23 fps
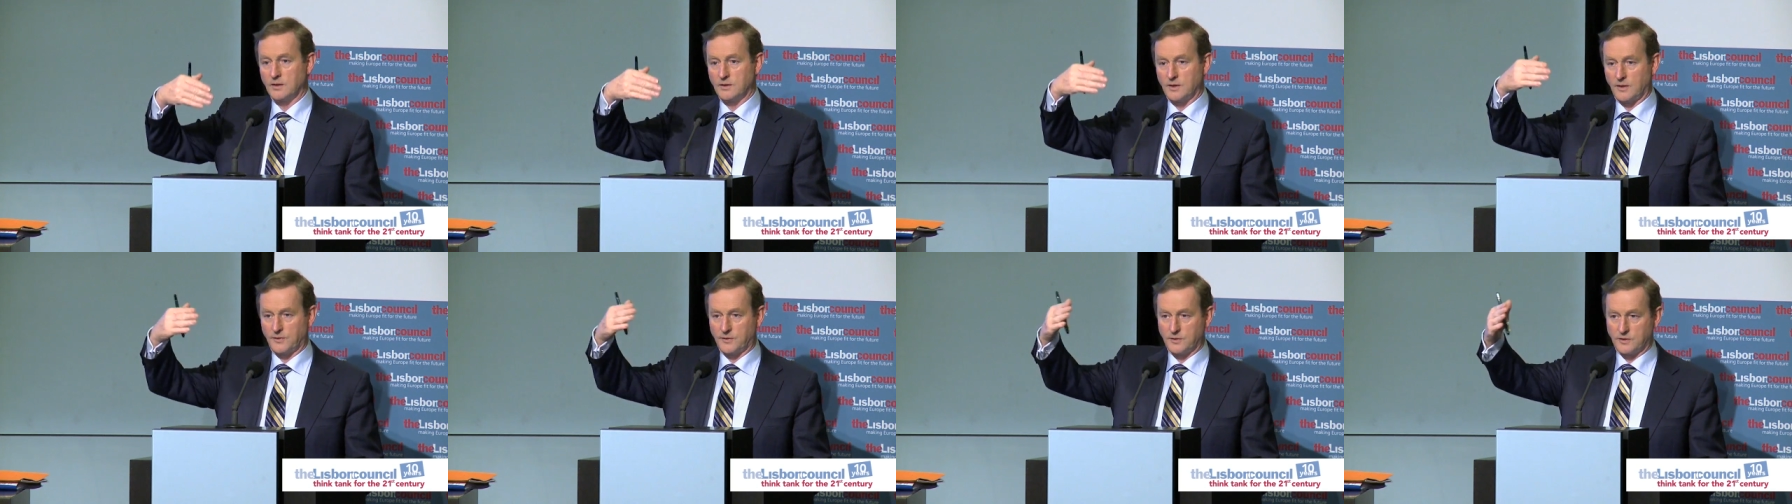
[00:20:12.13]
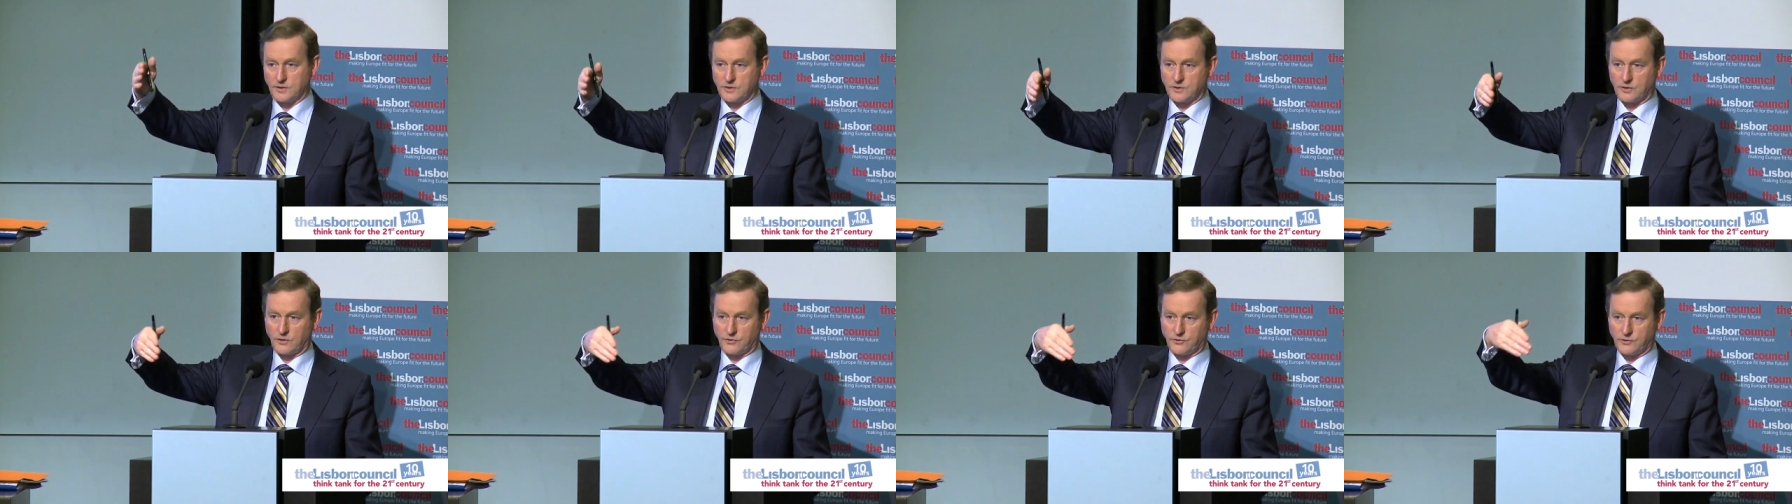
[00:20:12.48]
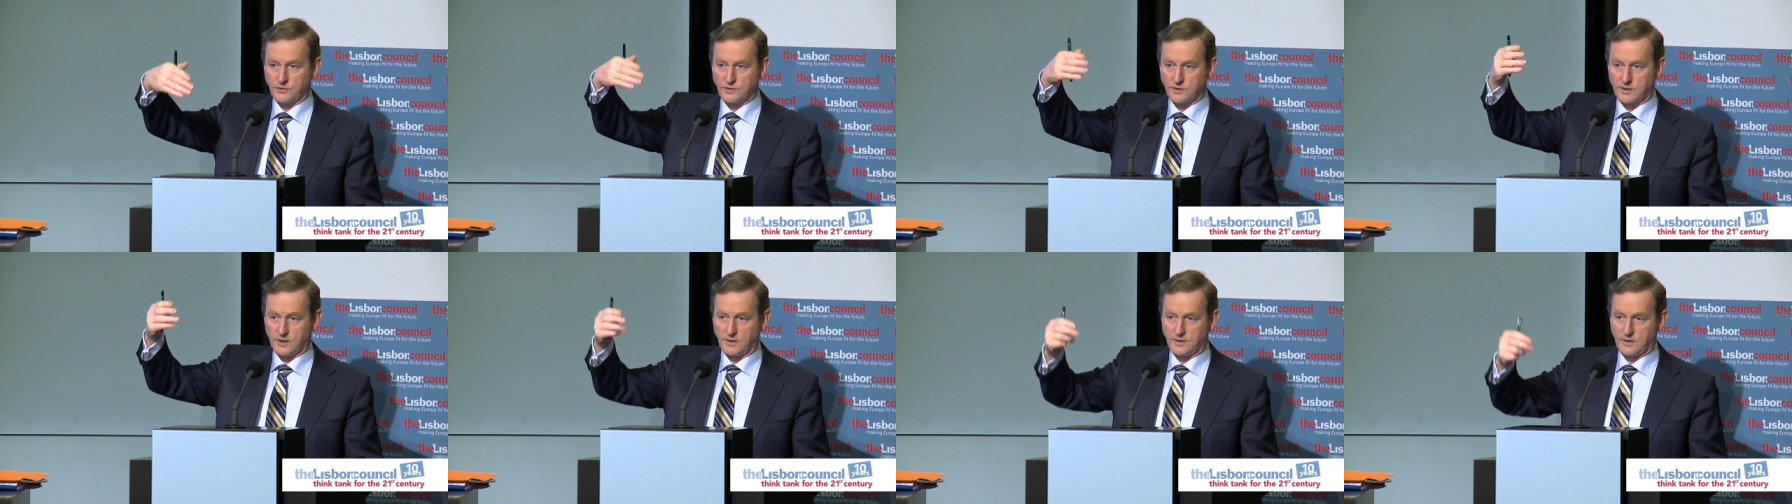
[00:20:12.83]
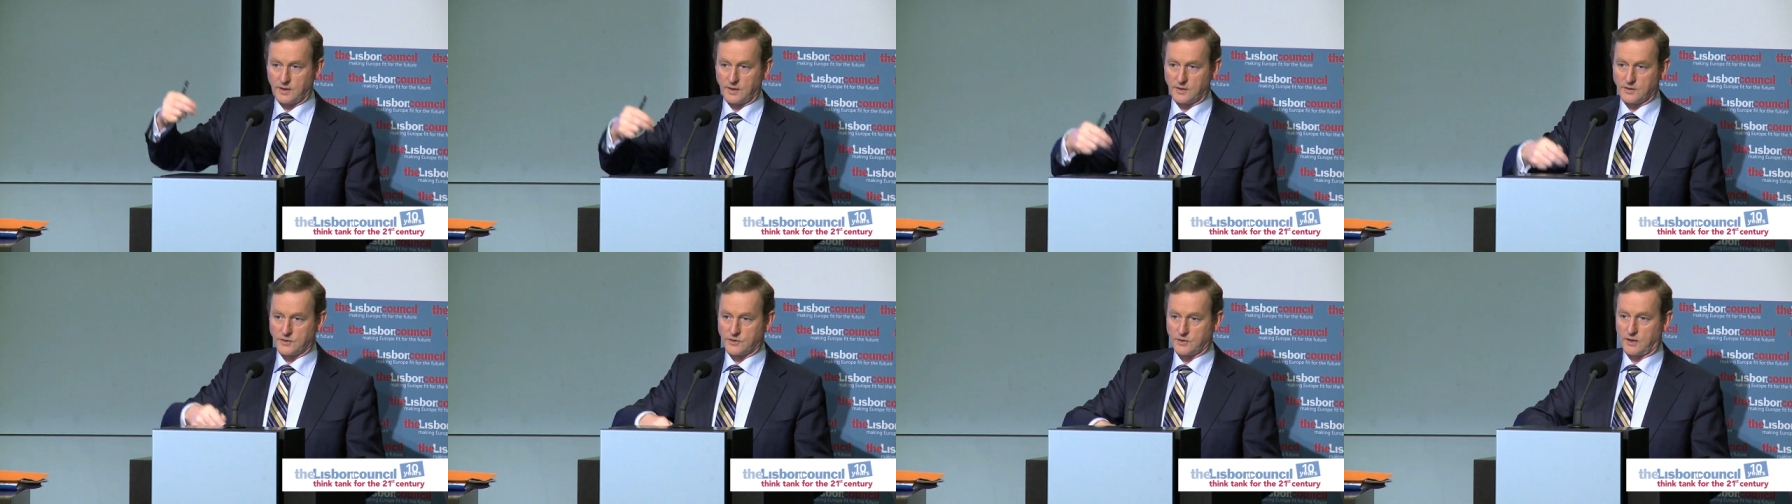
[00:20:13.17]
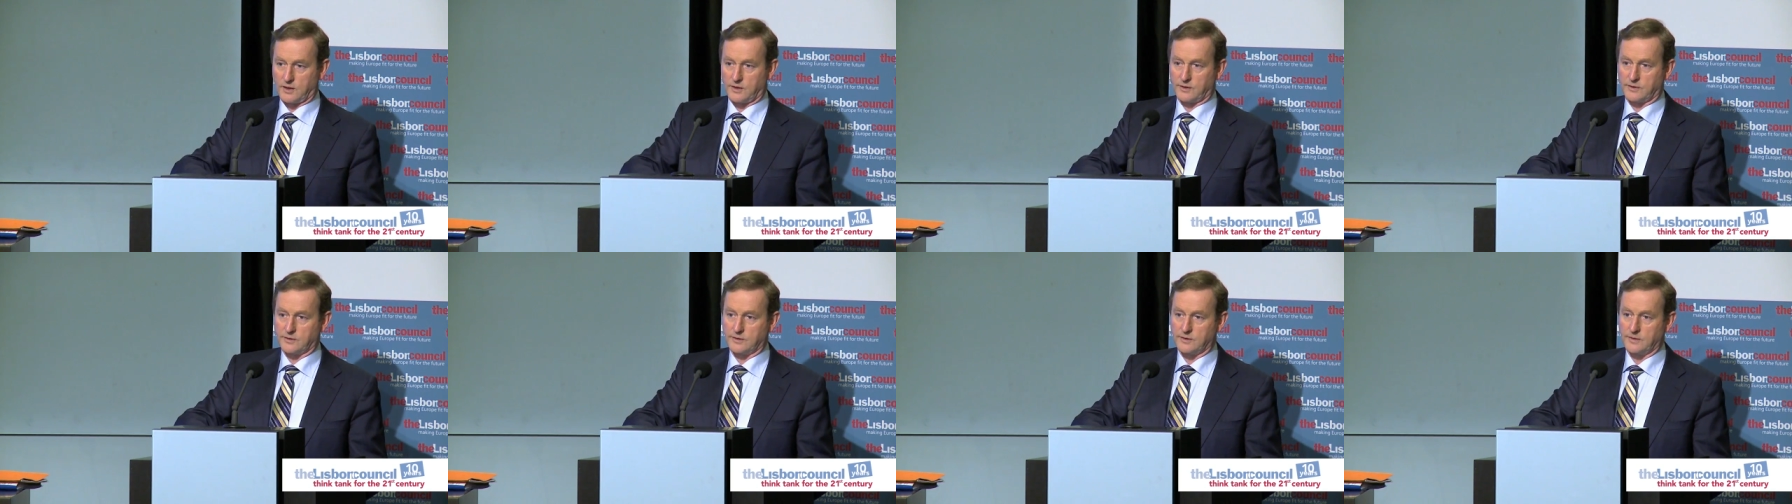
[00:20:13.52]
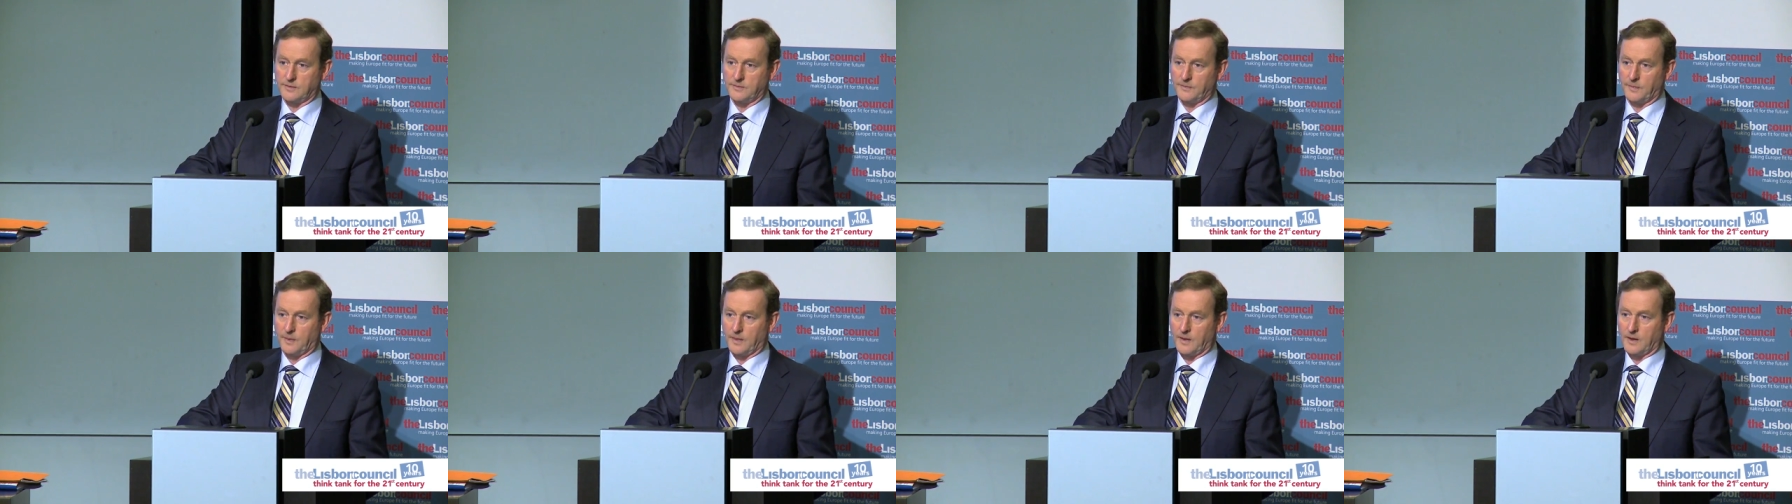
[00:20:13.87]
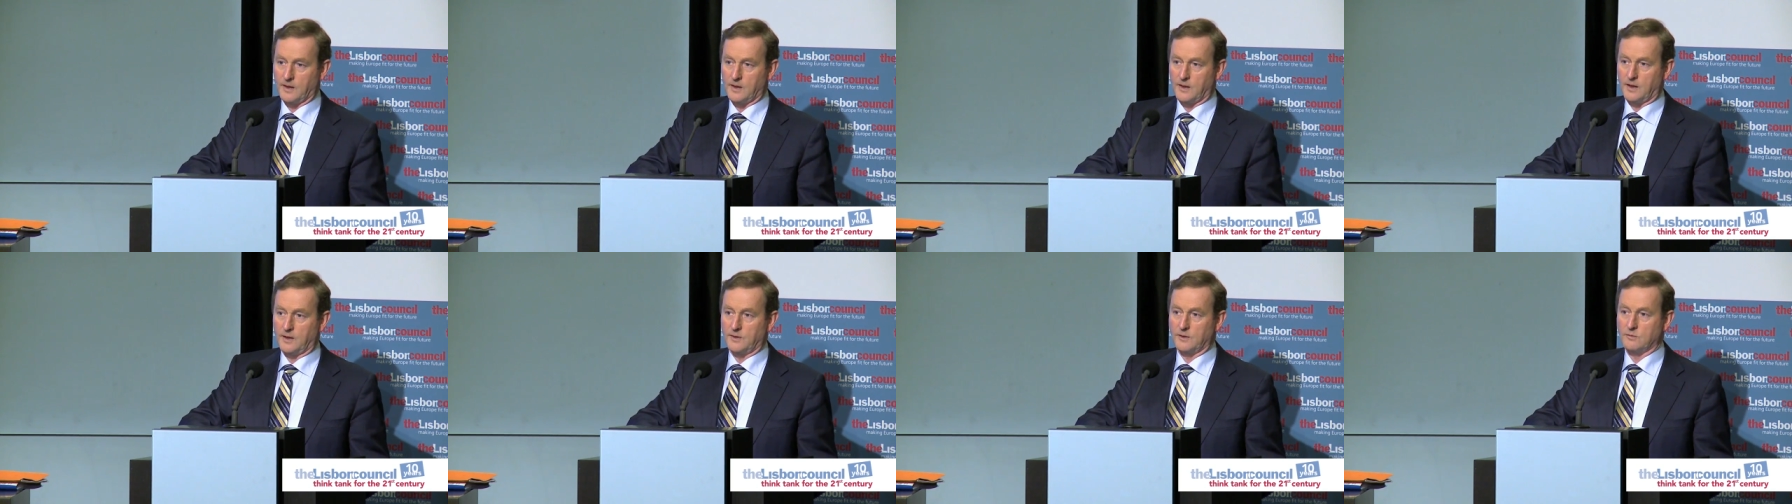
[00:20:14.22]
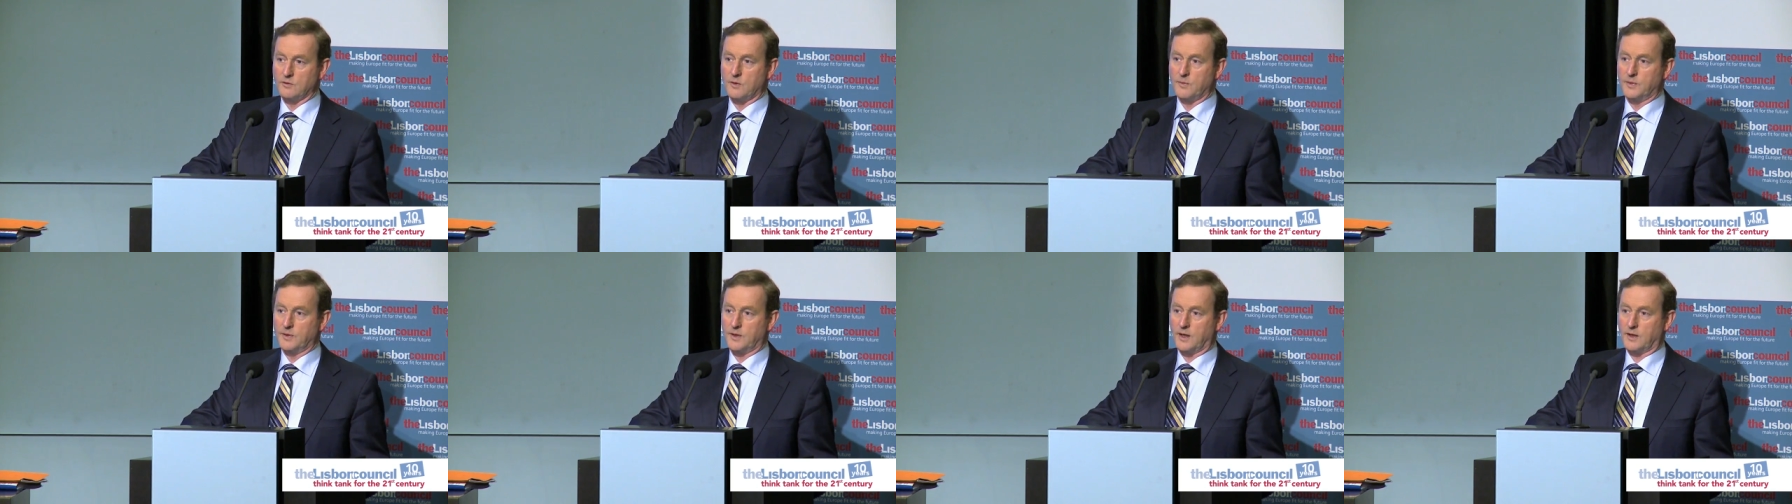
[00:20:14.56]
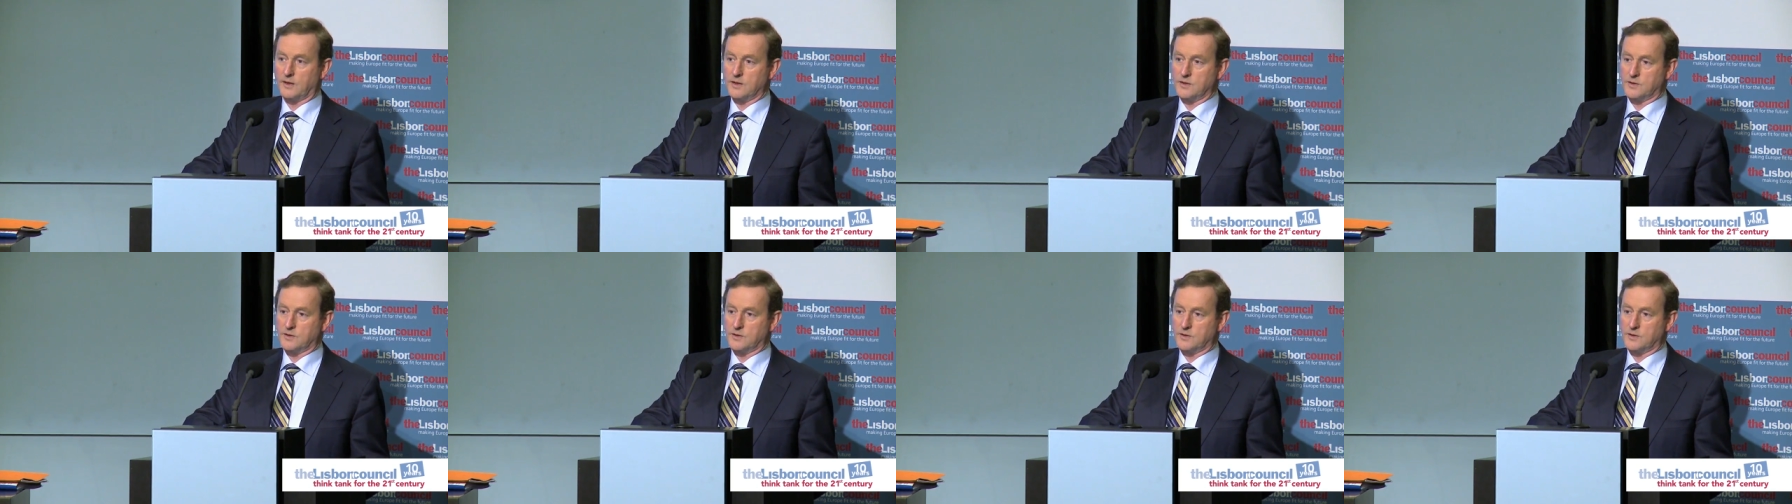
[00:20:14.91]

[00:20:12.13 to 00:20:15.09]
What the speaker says: that the discussions can then start. And they won't be that